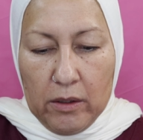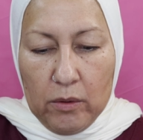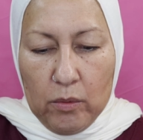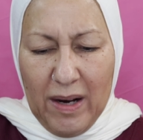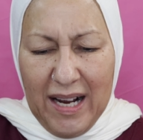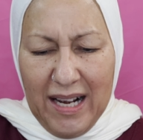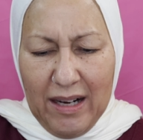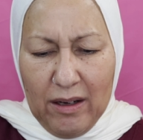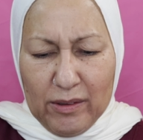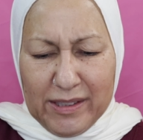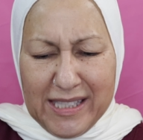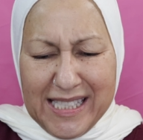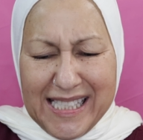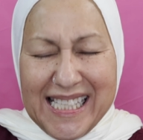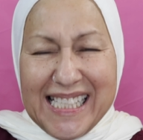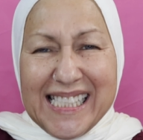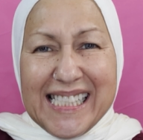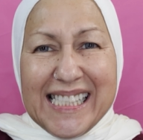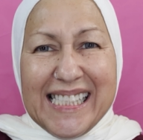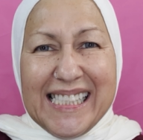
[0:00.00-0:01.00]
wow, it's
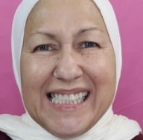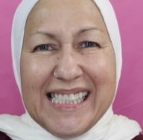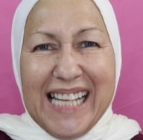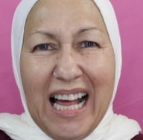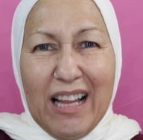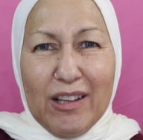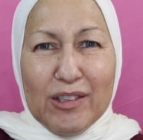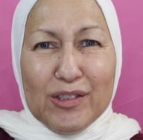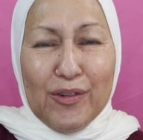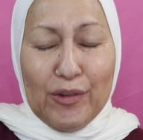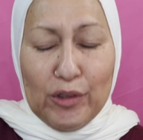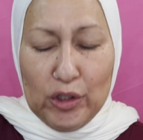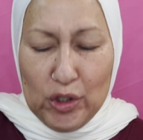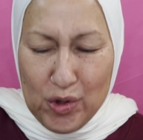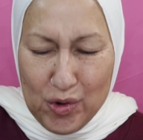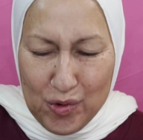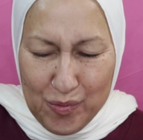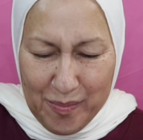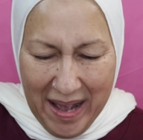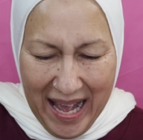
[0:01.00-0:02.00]
$16 for
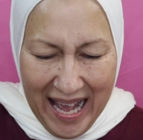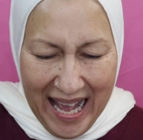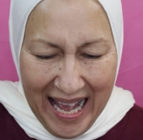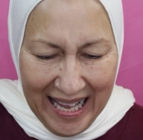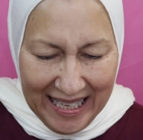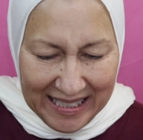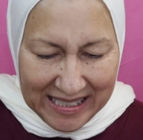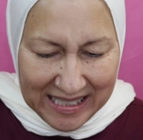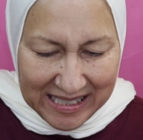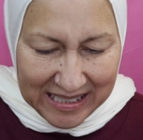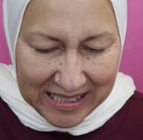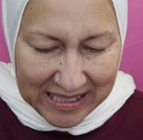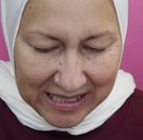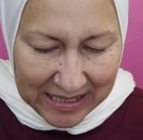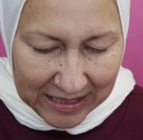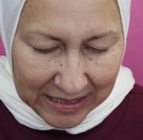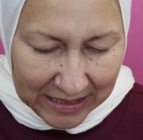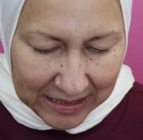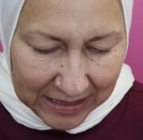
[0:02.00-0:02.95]
2 masks.